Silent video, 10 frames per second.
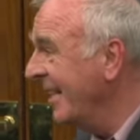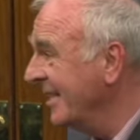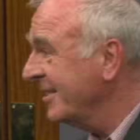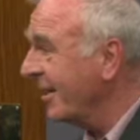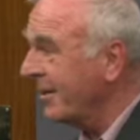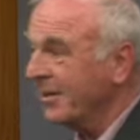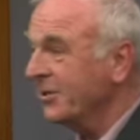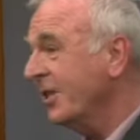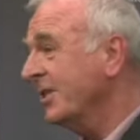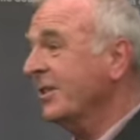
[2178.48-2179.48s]
So it'll
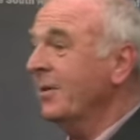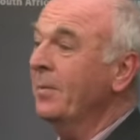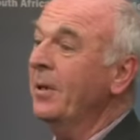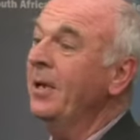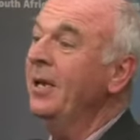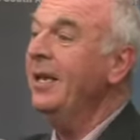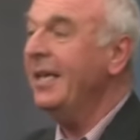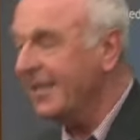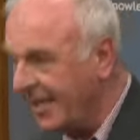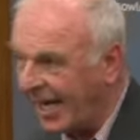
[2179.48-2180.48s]
just
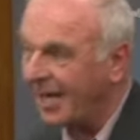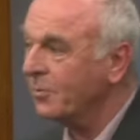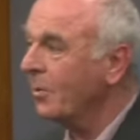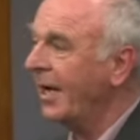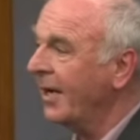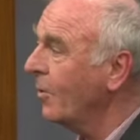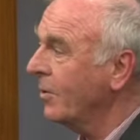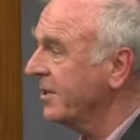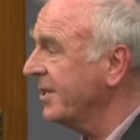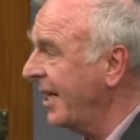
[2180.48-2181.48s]
completely outweigh all
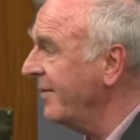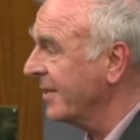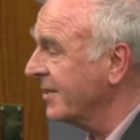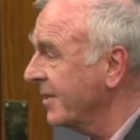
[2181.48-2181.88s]
the savings